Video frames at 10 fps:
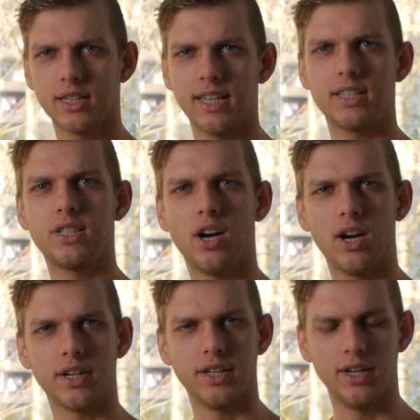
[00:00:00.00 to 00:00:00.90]
get
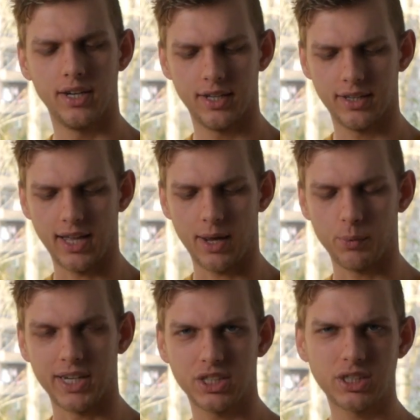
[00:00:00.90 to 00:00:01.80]
tugged that
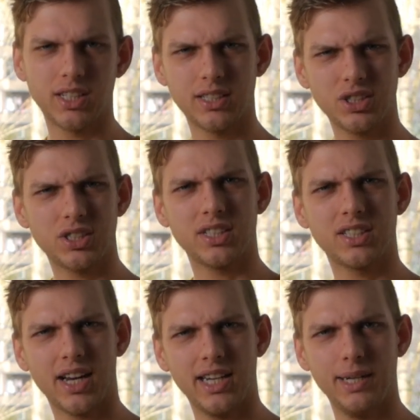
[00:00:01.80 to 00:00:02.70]
way, just a
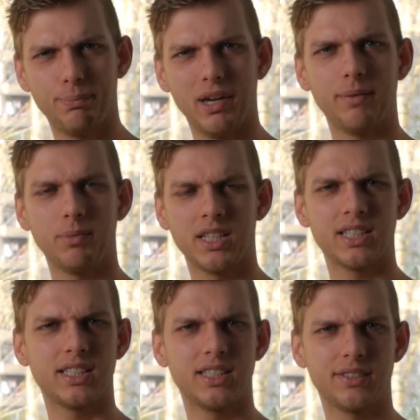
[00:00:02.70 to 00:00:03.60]
tiny bit,
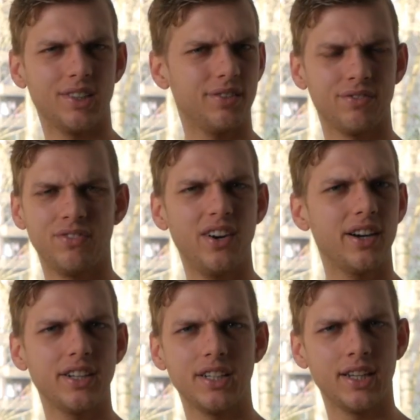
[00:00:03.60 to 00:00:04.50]
because it's a
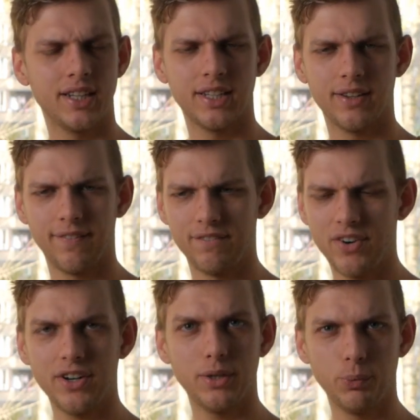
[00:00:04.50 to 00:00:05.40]
very,
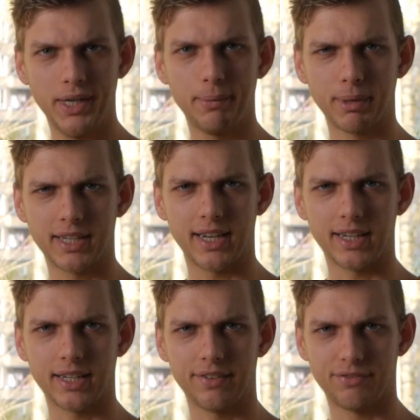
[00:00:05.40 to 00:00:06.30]
very weak
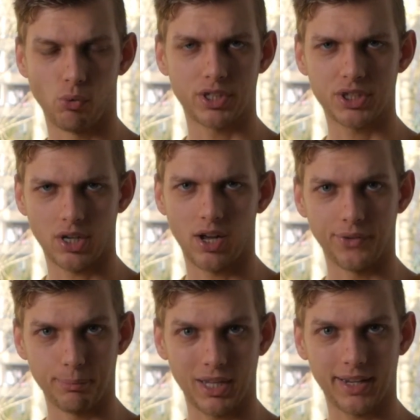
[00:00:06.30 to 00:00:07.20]
magnetic force
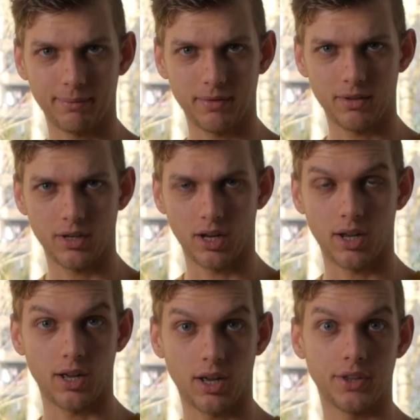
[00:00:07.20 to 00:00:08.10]
on
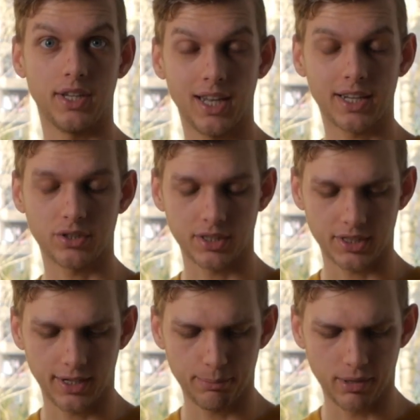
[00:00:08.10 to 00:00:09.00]
the electrons
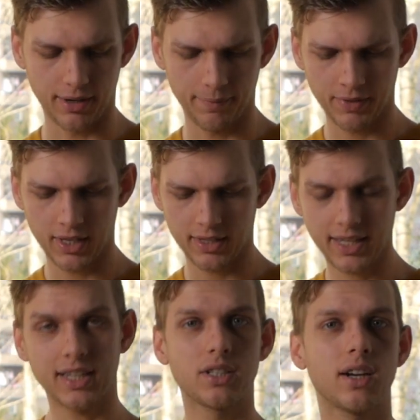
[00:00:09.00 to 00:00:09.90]
there, but they
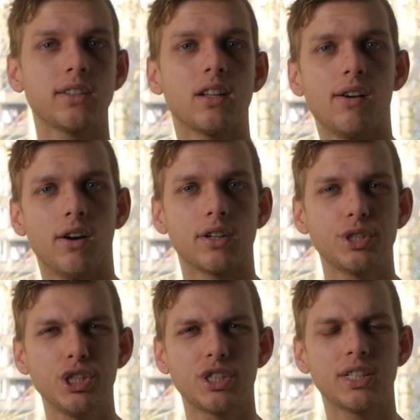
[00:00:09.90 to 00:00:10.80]
get tugged along
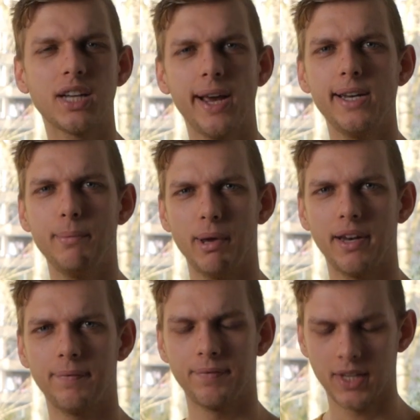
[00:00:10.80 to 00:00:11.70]
just a tiny
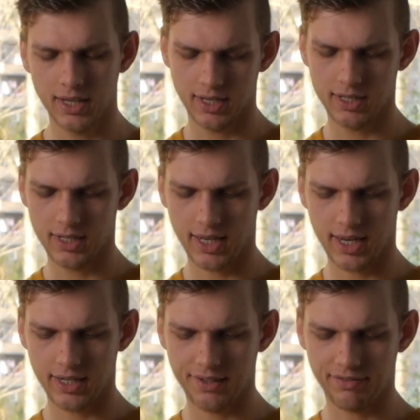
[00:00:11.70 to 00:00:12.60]
bit.
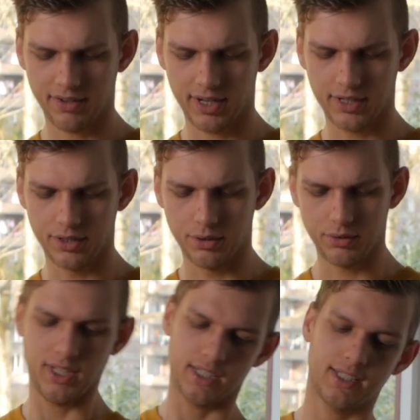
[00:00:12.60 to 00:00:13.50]
And if I do
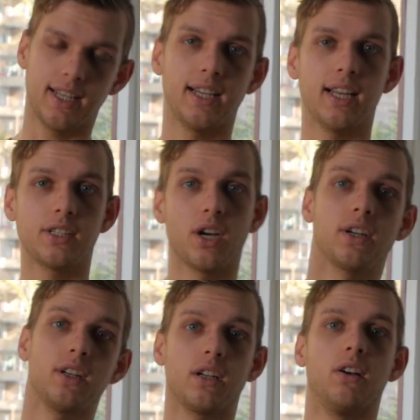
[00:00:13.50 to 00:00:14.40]
this, they get
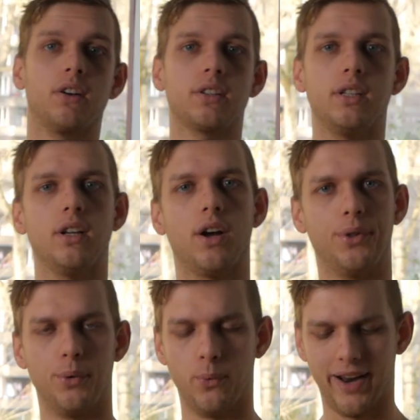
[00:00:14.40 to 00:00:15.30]
tugged along the
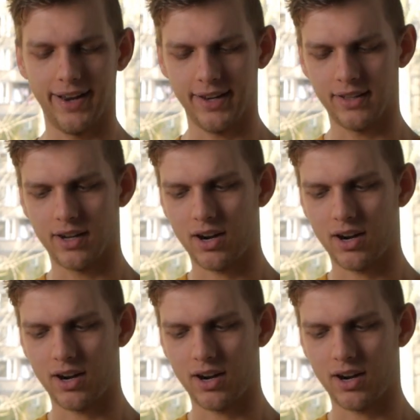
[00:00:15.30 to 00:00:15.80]
other way. And the